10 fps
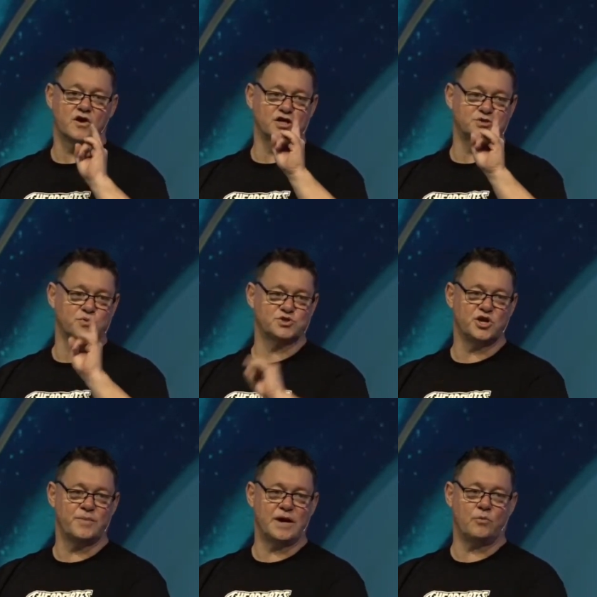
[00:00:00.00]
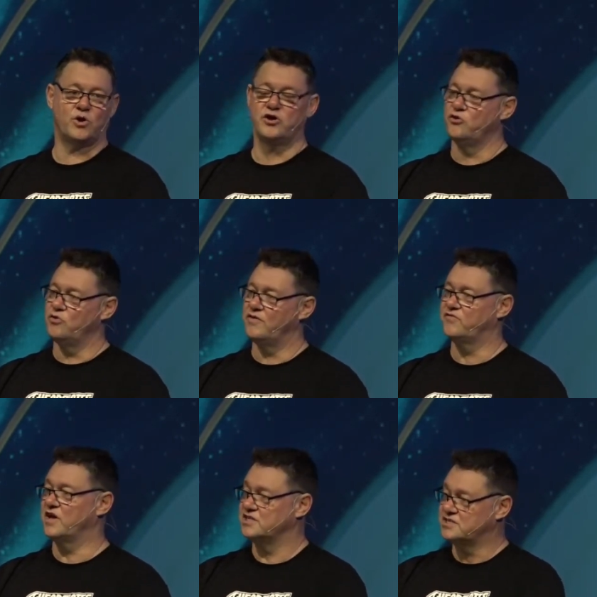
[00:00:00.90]
The gospel is not about what you
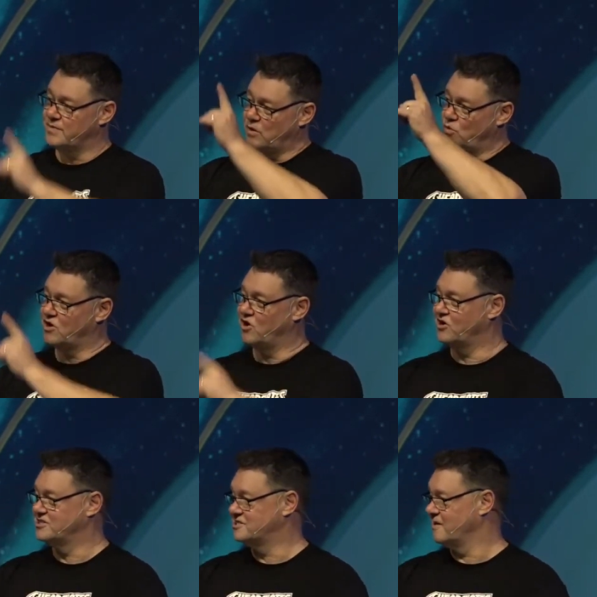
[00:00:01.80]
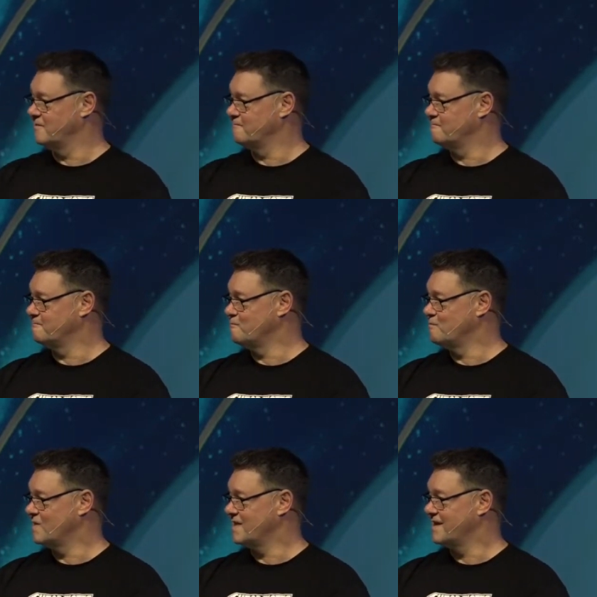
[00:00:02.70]
have done, it's about what God has done.
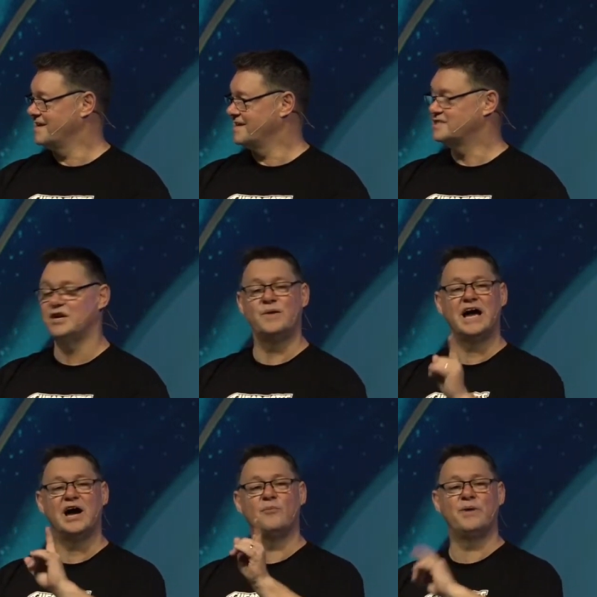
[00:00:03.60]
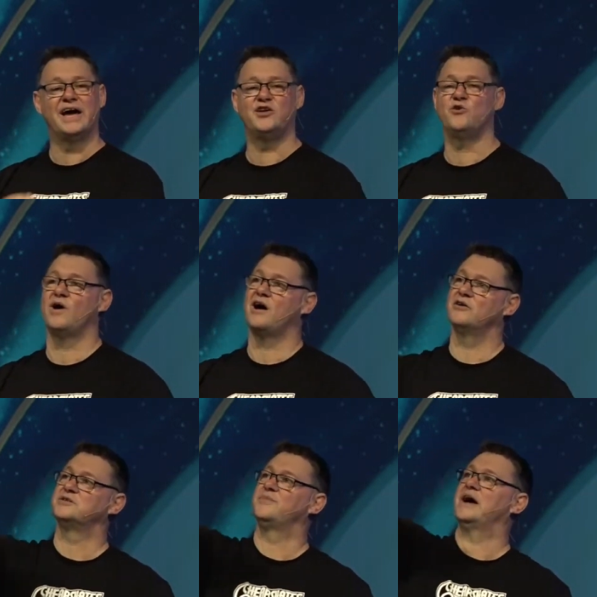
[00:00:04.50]
It's not about how bad you
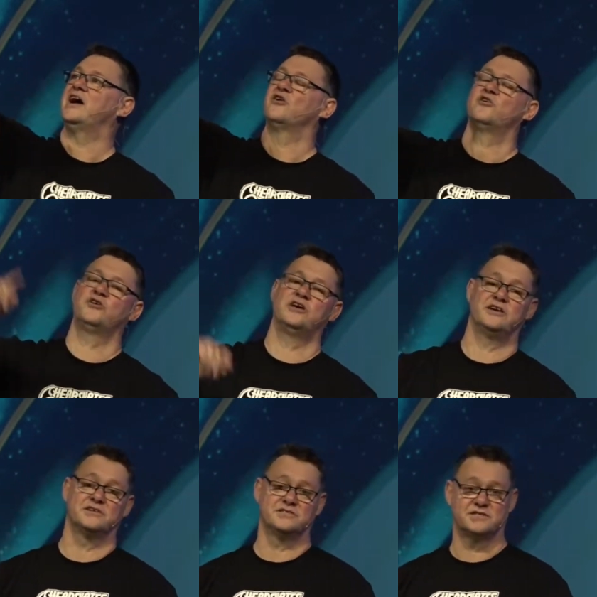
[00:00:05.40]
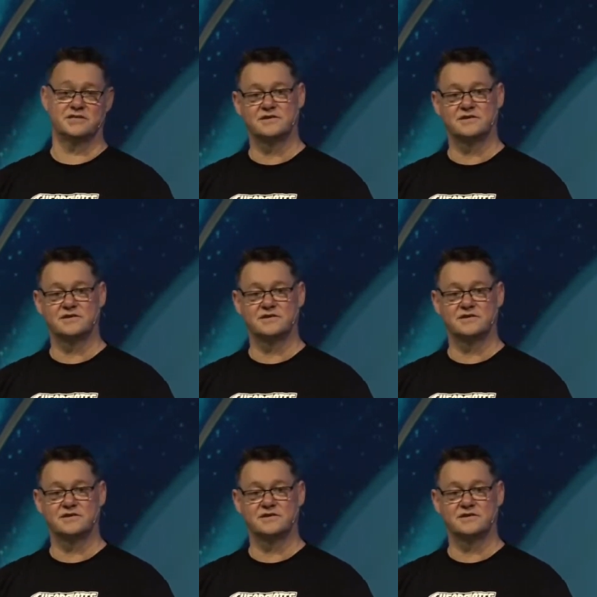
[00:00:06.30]
are, it's about how good He is.